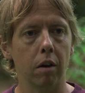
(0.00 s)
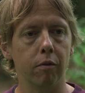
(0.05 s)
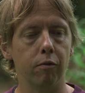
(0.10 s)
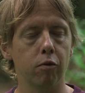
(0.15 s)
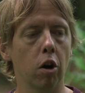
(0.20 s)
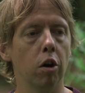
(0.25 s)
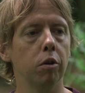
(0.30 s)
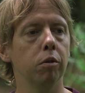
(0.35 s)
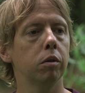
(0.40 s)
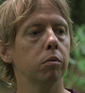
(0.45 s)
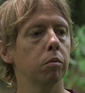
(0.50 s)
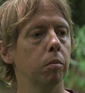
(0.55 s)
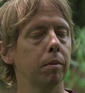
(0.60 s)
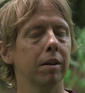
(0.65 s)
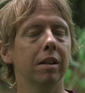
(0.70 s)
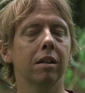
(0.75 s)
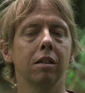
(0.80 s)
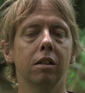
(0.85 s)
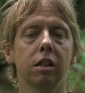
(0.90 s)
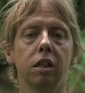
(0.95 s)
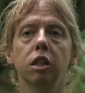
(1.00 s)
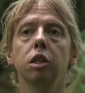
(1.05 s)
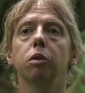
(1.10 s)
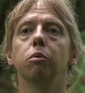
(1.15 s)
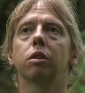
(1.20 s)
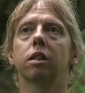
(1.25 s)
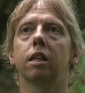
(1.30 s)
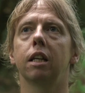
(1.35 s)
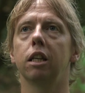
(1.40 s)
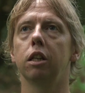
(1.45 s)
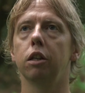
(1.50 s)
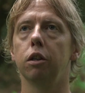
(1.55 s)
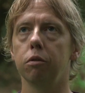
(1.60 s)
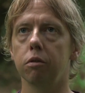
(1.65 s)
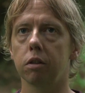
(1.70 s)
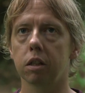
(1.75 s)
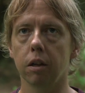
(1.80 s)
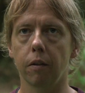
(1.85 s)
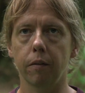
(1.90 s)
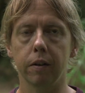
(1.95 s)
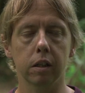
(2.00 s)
A road will be continuously used, so